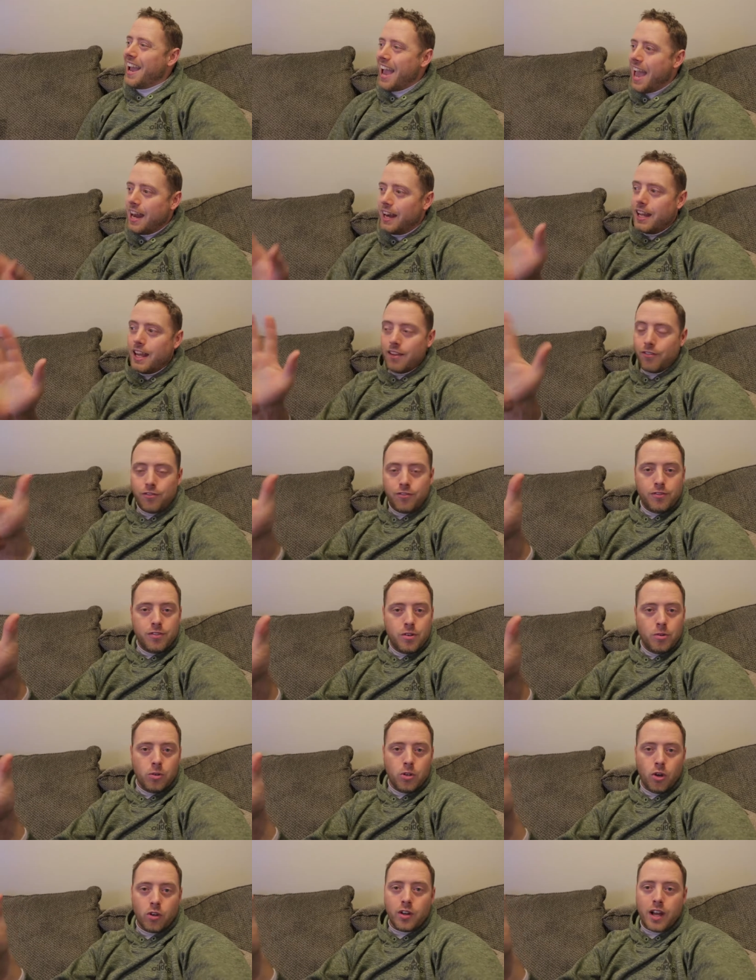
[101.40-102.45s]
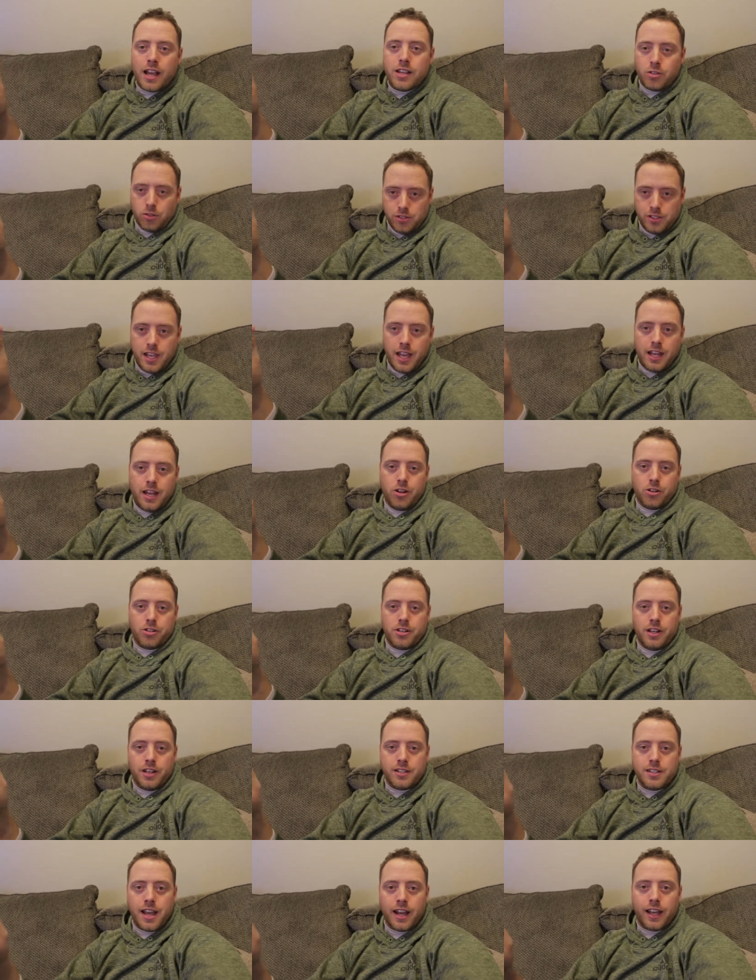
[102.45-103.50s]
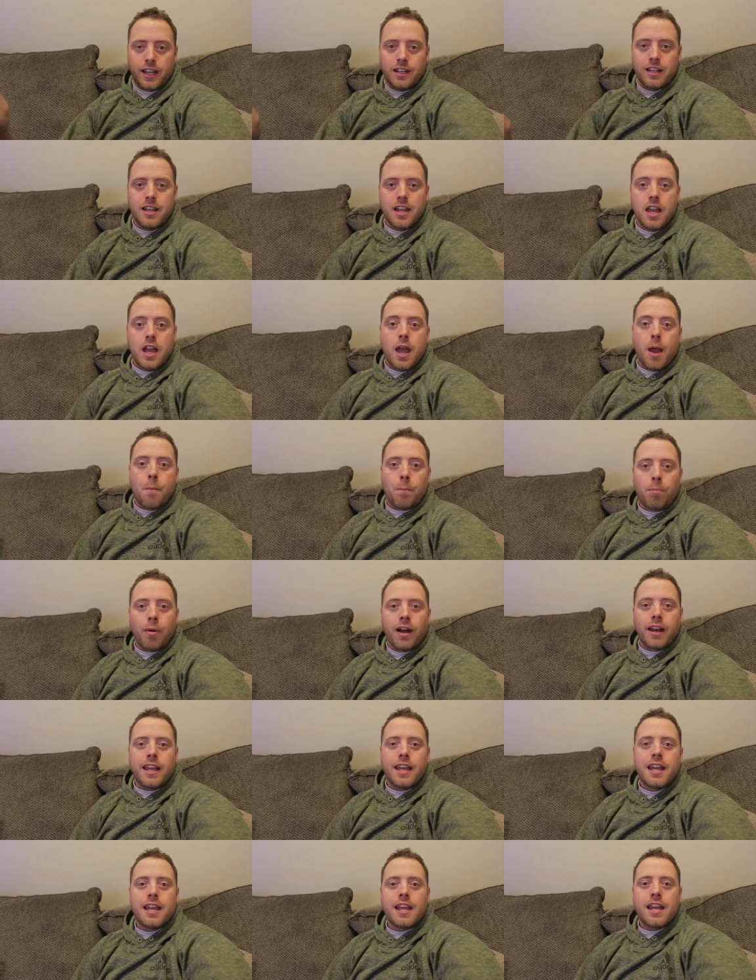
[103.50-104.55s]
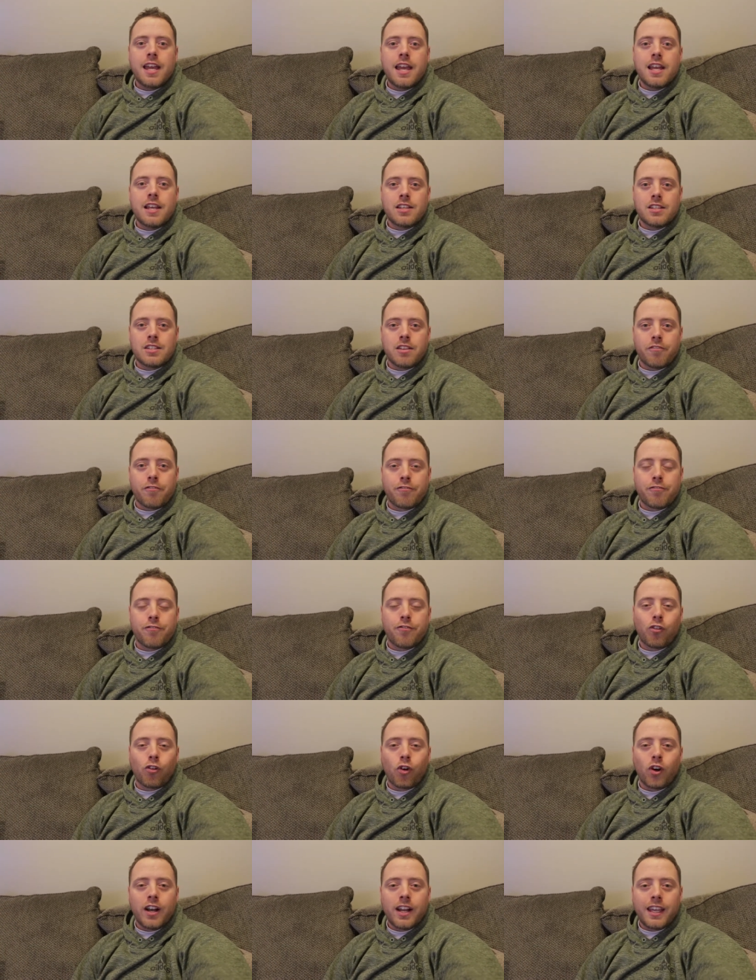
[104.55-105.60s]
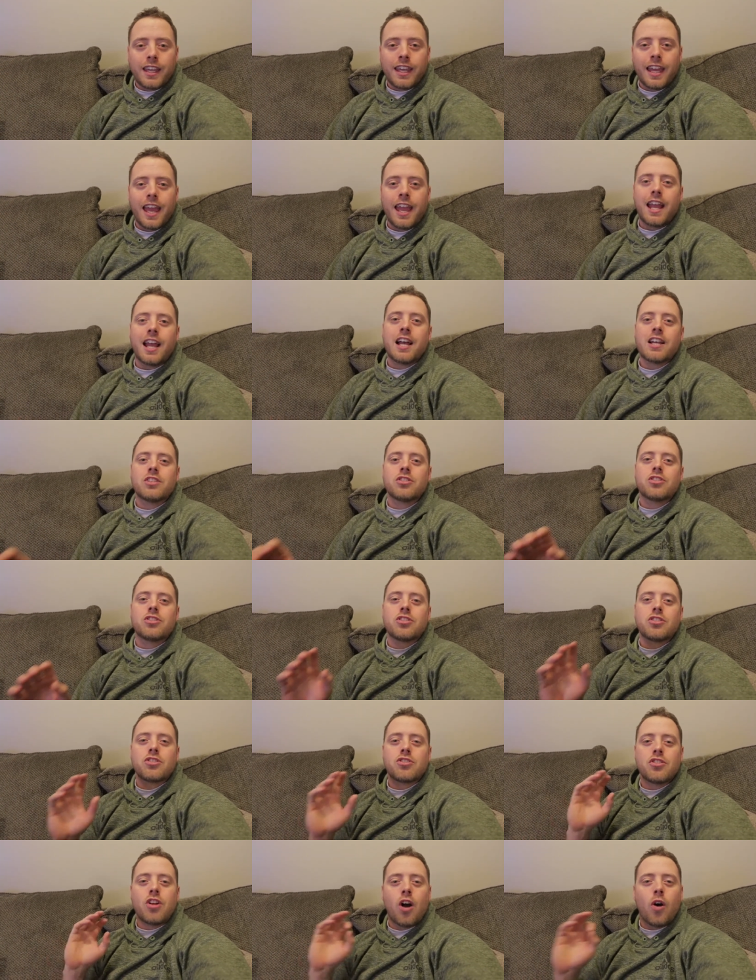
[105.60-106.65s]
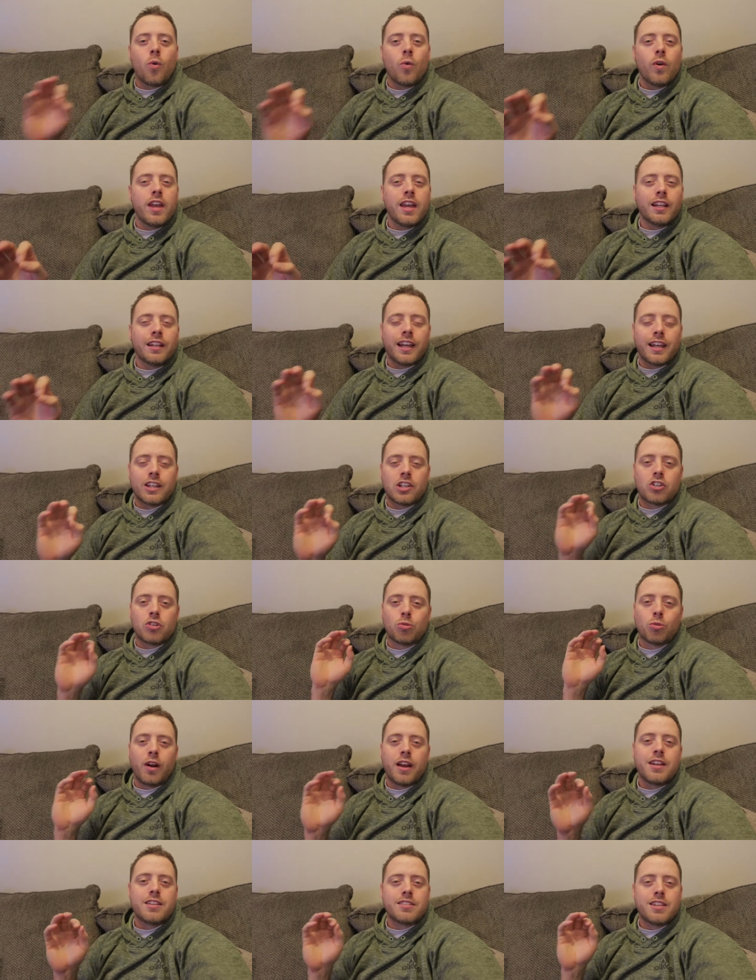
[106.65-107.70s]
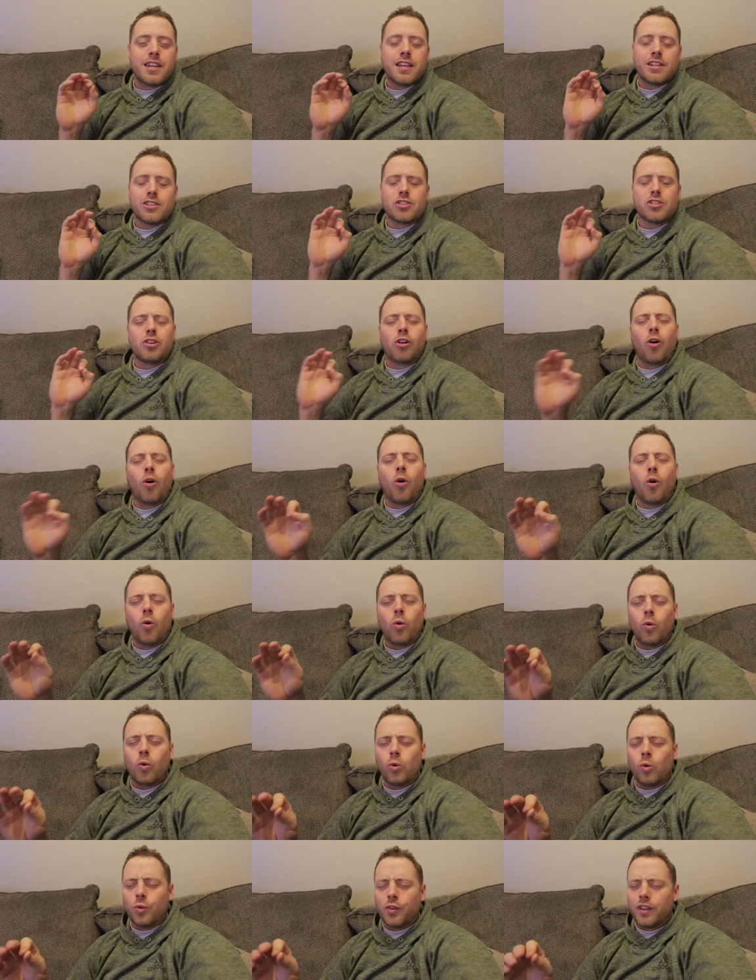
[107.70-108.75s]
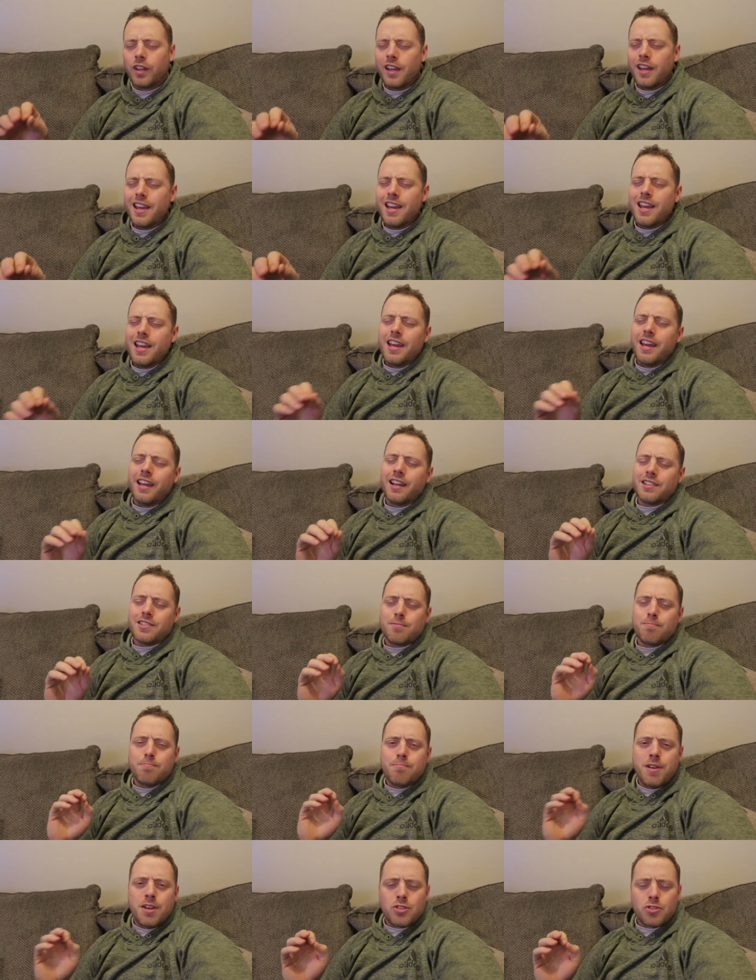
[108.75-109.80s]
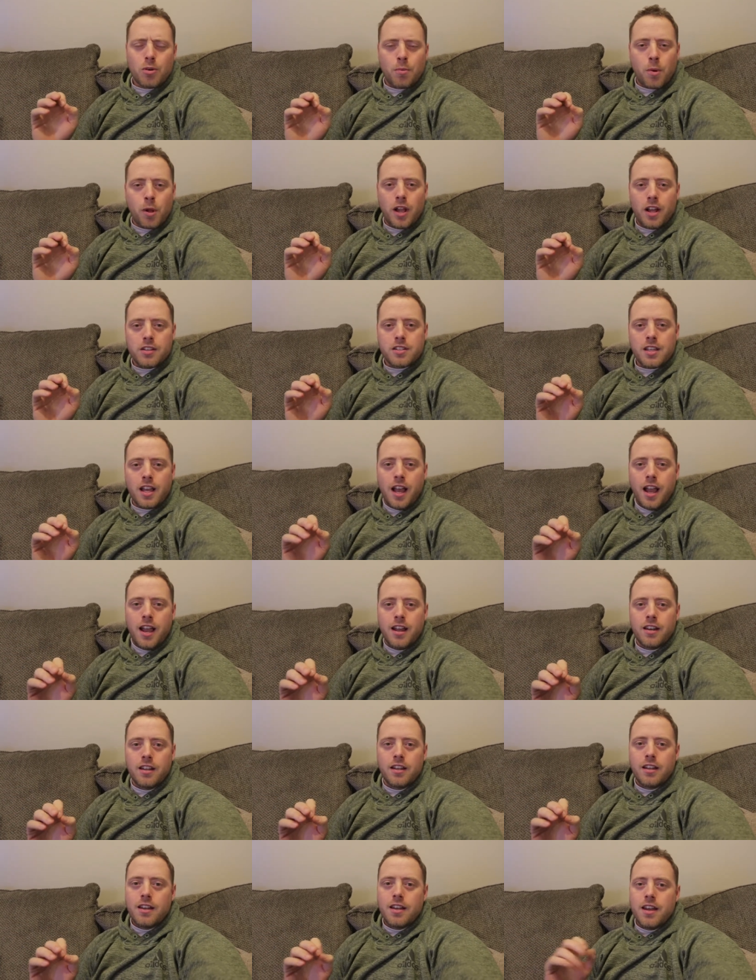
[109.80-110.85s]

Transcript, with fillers: and if you guys will see it here in a second, but it is freaking snowing like crazy. It is cold. It's miserable outside